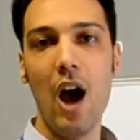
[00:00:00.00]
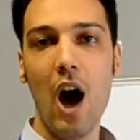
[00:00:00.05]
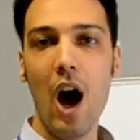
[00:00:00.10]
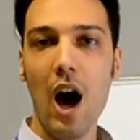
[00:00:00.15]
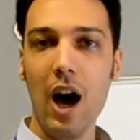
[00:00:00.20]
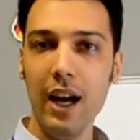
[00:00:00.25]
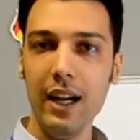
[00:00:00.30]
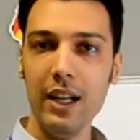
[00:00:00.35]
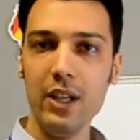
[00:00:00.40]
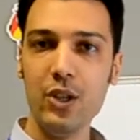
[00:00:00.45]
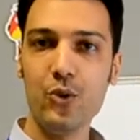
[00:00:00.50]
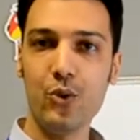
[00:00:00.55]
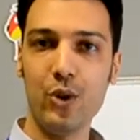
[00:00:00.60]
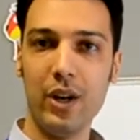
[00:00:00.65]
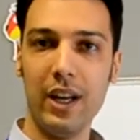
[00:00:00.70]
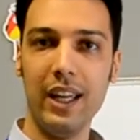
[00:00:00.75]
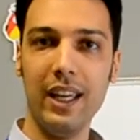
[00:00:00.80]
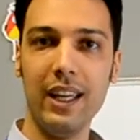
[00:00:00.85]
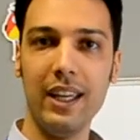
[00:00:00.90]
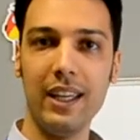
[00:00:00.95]
I
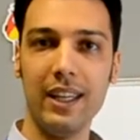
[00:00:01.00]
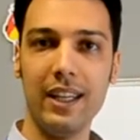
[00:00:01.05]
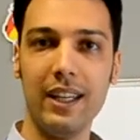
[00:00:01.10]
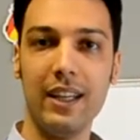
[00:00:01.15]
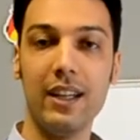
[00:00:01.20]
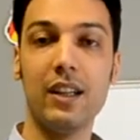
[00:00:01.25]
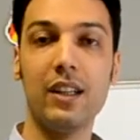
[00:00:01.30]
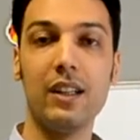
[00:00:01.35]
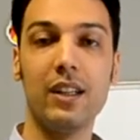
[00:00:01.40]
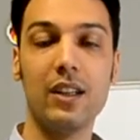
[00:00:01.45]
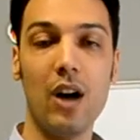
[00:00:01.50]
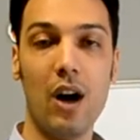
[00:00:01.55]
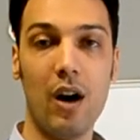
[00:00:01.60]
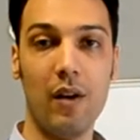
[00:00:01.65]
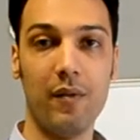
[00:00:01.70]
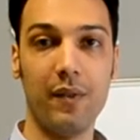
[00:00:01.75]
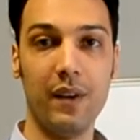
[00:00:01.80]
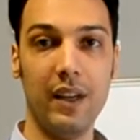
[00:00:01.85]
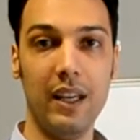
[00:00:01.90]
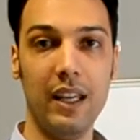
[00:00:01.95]
drink
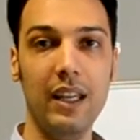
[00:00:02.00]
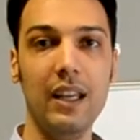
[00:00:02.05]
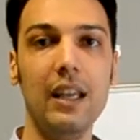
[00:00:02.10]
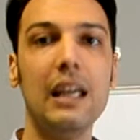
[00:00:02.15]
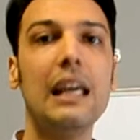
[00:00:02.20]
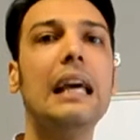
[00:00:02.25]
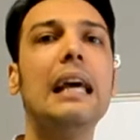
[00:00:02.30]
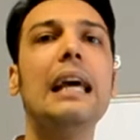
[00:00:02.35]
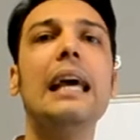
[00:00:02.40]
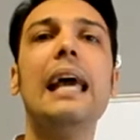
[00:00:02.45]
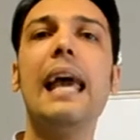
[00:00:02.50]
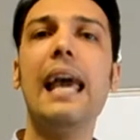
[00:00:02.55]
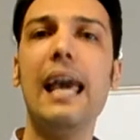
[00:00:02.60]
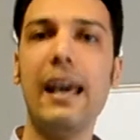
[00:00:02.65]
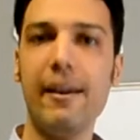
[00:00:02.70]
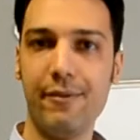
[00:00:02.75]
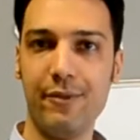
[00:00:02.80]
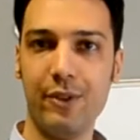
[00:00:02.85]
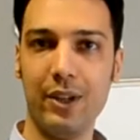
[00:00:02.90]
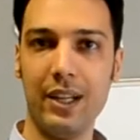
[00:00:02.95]
coffee
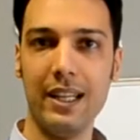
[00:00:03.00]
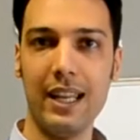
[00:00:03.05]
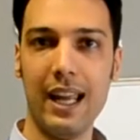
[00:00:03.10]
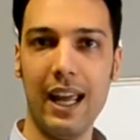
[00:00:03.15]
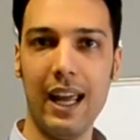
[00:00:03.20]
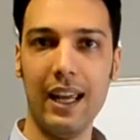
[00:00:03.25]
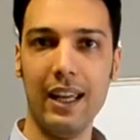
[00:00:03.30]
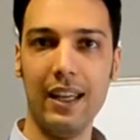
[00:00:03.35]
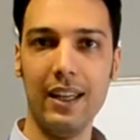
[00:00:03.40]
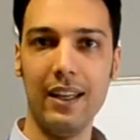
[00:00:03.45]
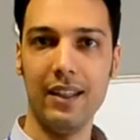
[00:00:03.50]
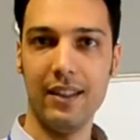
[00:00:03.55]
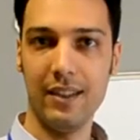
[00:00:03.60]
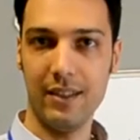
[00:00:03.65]
every day.